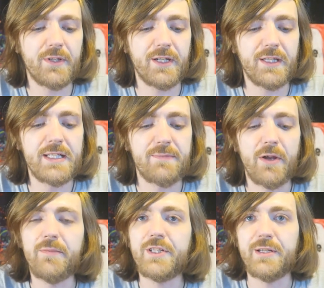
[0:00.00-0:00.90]
you that at this
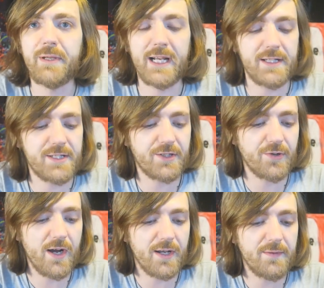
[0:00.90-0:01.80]
moment she began to
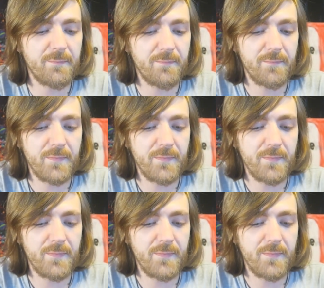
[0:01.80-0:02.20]
cry."